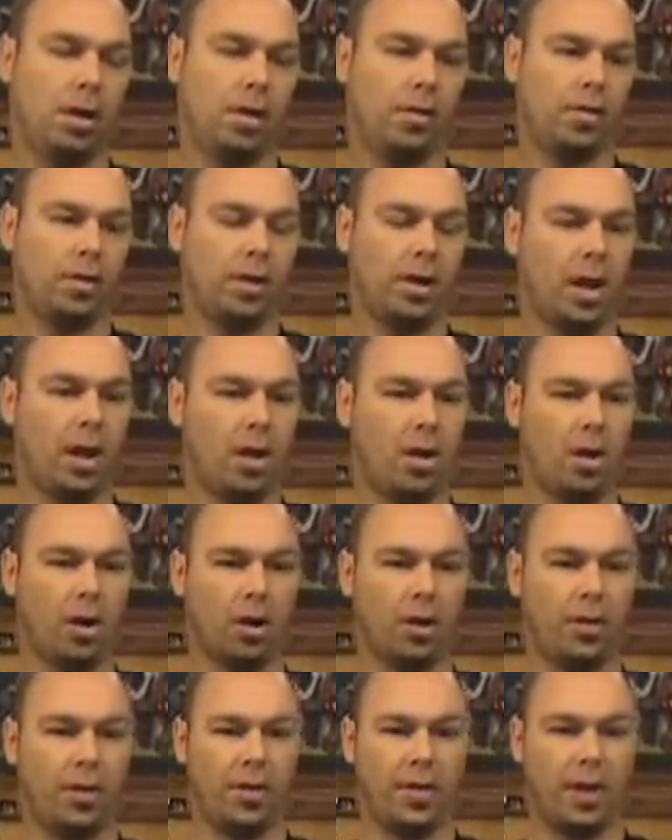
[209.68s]
It's a lot
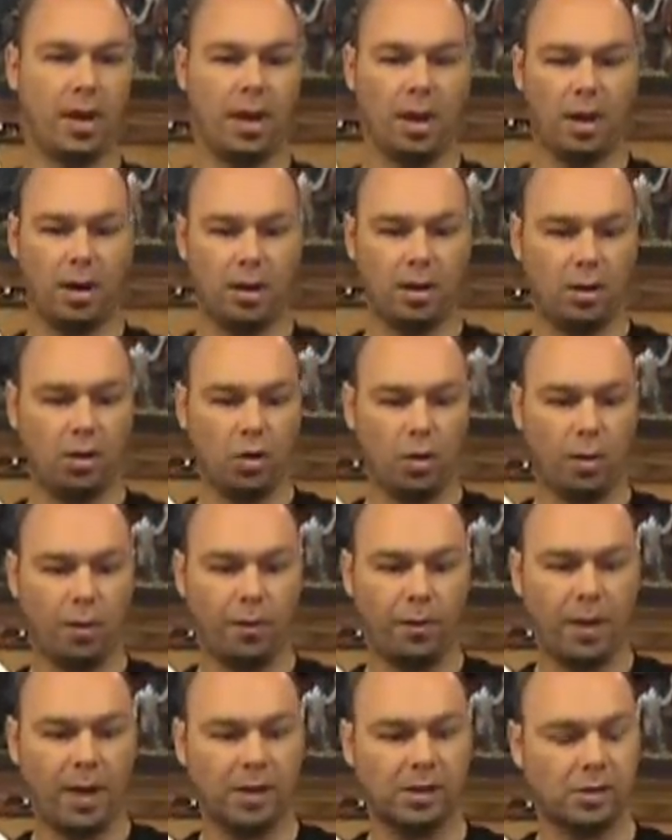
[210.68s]
longer than your normal
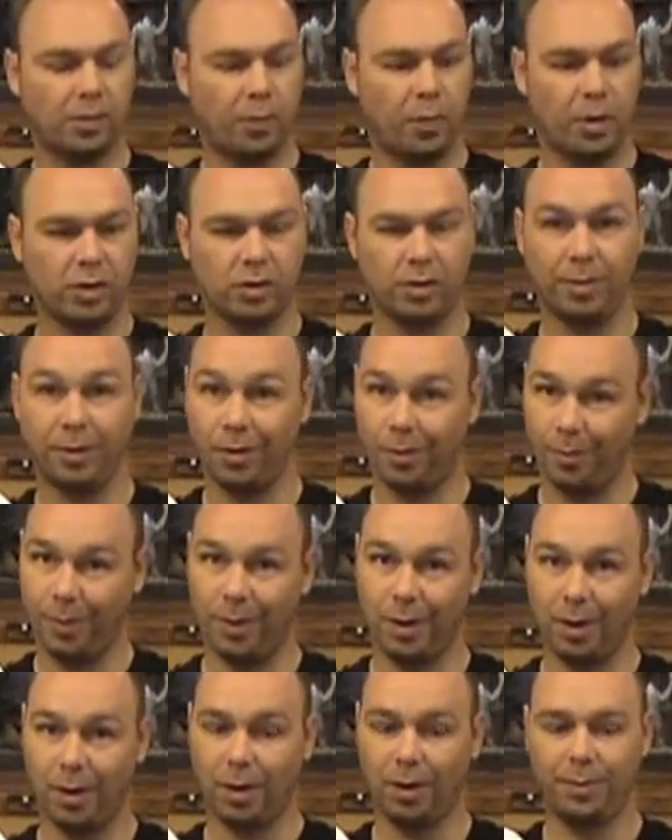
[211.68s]
flash suppressor, but it's
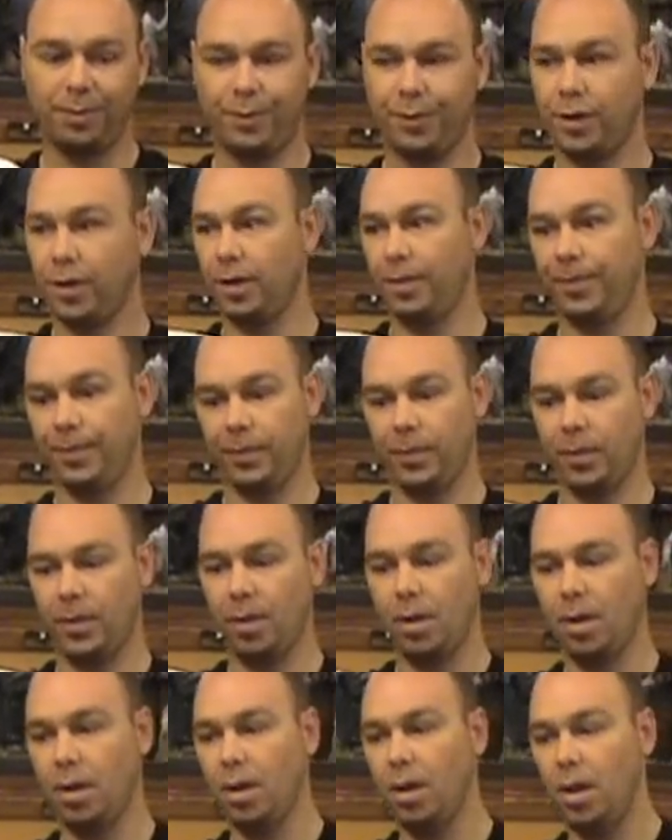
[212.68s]
BR. So,
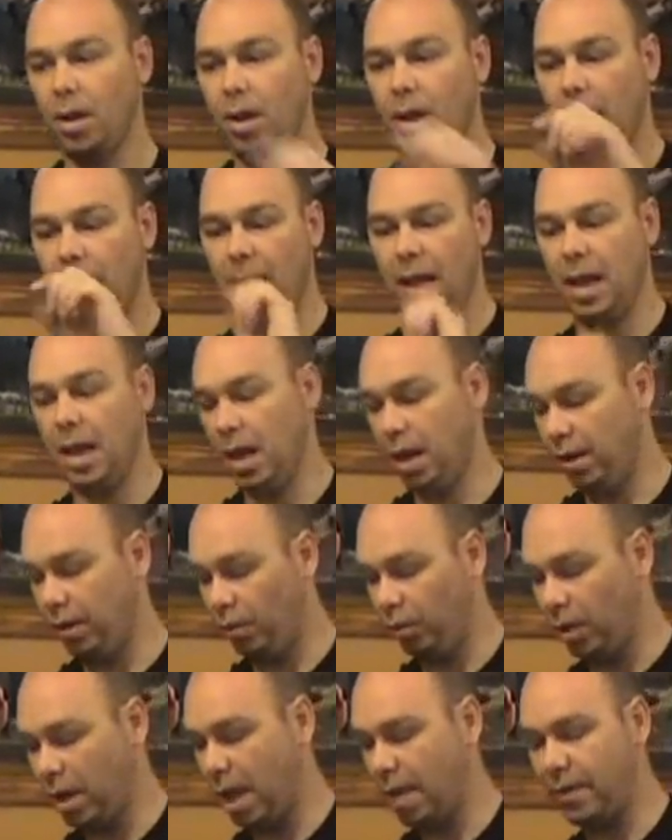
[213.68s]

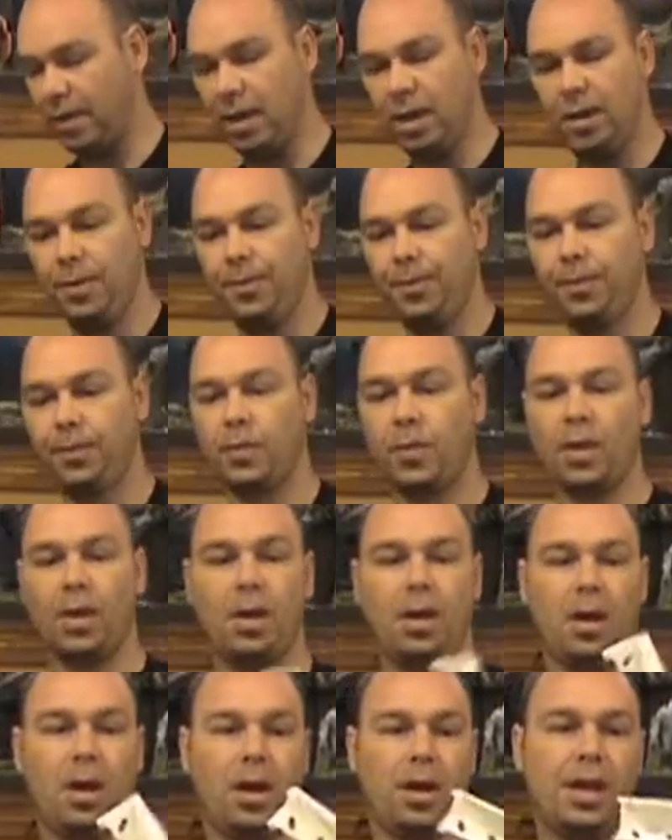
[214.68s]
and we have a
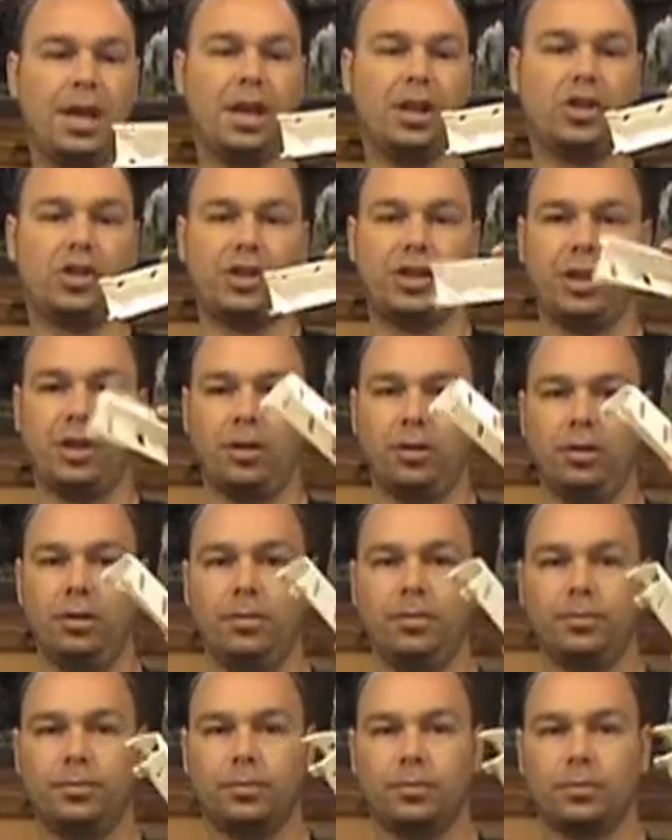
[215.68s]
heat shield.